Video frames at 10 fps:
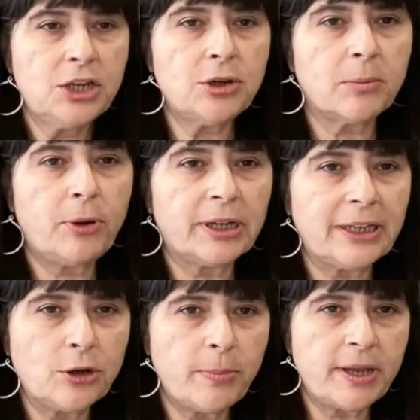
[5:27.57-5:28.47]
You can put a
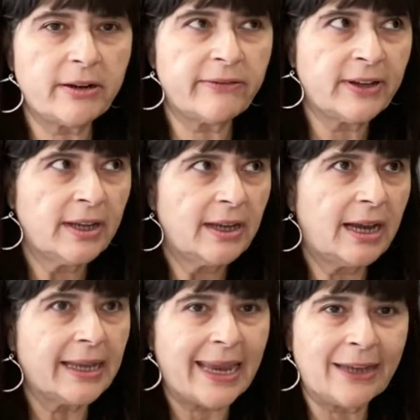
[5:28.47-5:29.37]
little bit of
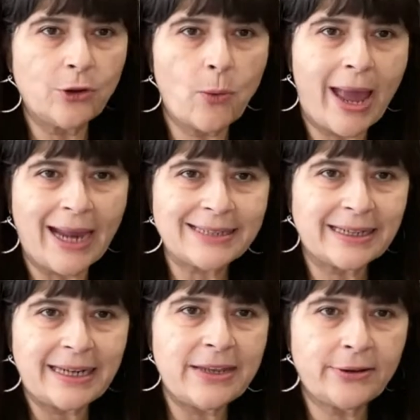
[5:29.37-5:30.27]
candle wax
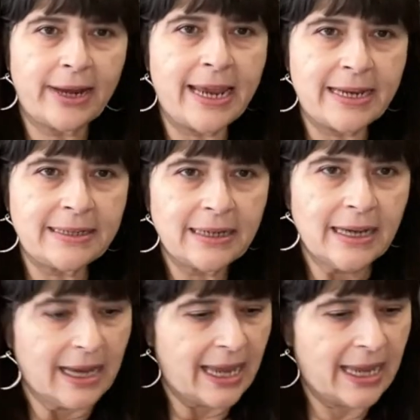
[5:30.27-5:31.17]
on either end,
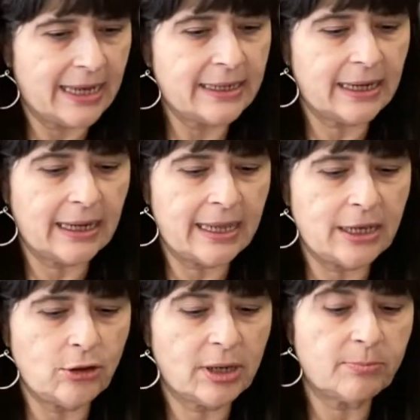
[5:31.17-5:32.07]
and
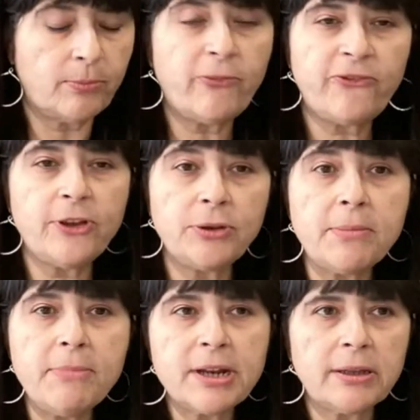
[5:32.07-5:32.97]
then you can fill the
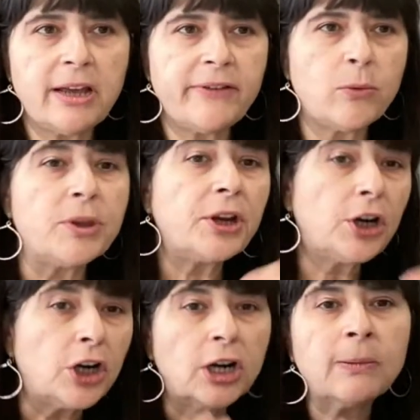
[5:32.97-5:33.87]
middle of it with
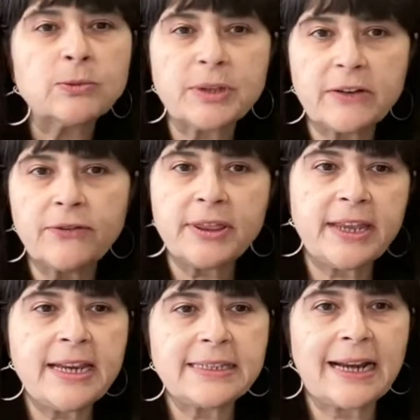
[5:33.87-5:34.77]
herbs, with different things.